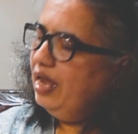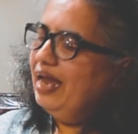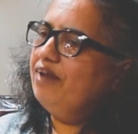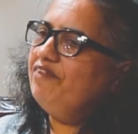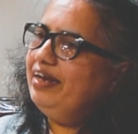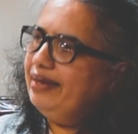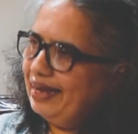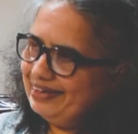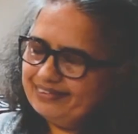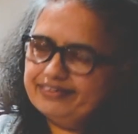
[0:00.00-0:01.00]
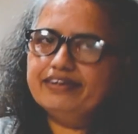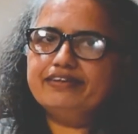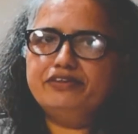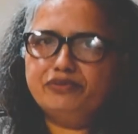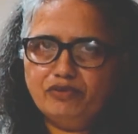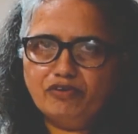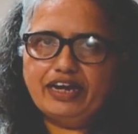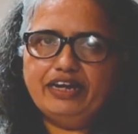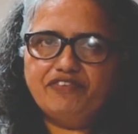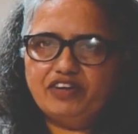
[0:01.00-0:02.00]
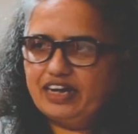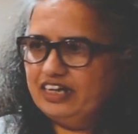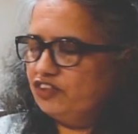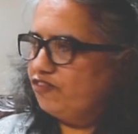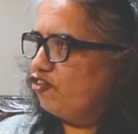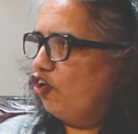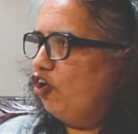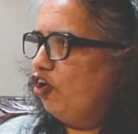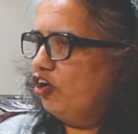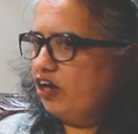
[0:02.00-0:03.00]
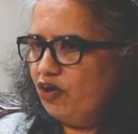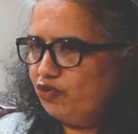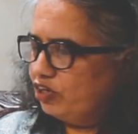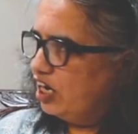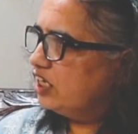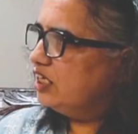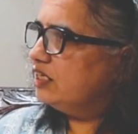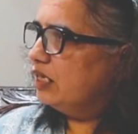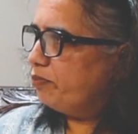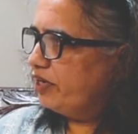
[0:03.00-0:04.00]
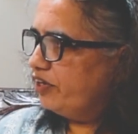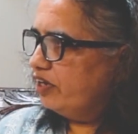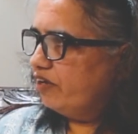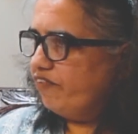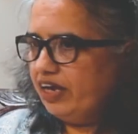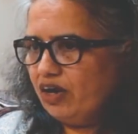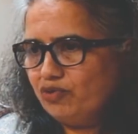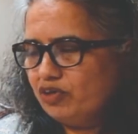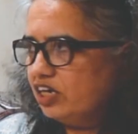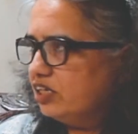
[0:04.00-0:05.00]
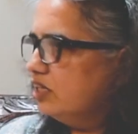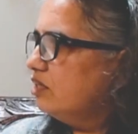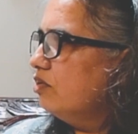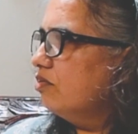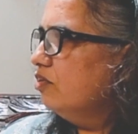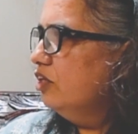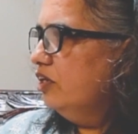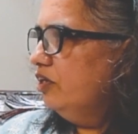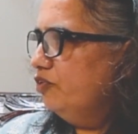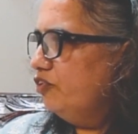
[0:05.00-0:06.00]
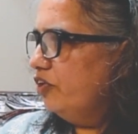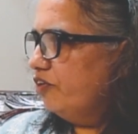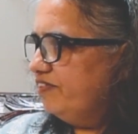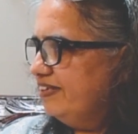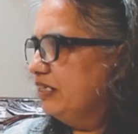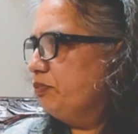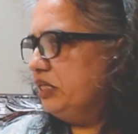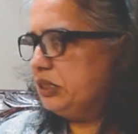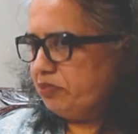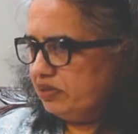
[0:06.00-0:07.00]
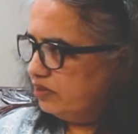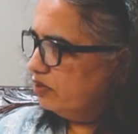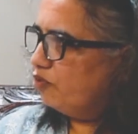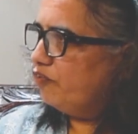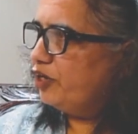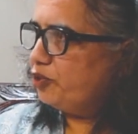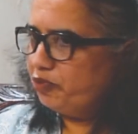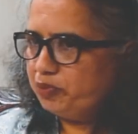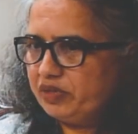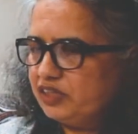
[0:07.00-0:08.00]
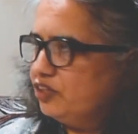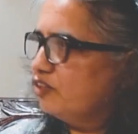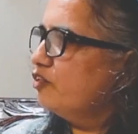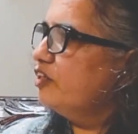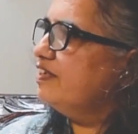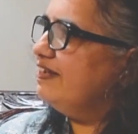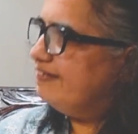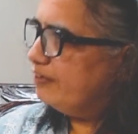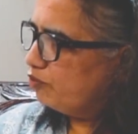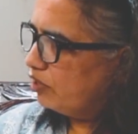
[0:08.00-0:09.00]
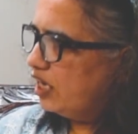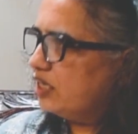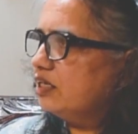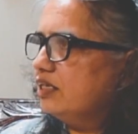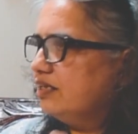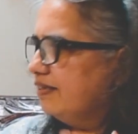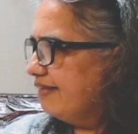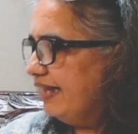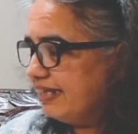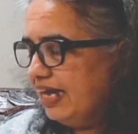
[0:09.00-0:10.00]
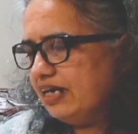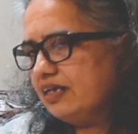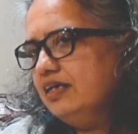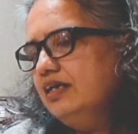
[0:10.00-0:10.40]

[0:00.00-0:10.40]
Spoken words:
And we ask children to look at different kinds of saw, or how to cut this in a particular way, how to cut this, using your physics principles, where to put pressure so it's easy to cut and things like that.